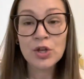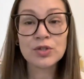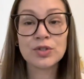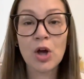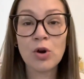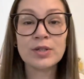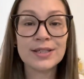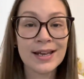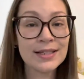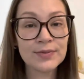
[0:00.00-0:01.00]
So
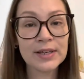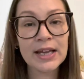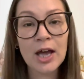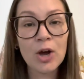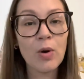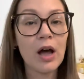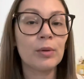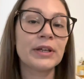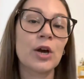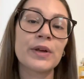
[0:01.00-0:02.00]
today's video, I'll
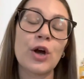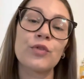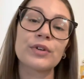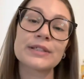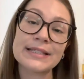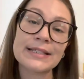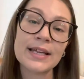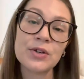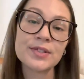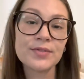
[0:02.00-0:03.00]
be going over
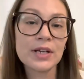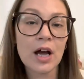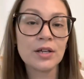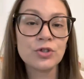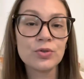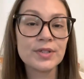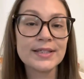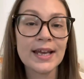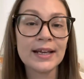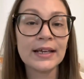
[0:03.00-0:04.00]
details of the contour
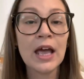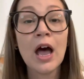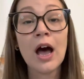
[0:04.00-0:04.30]
stick,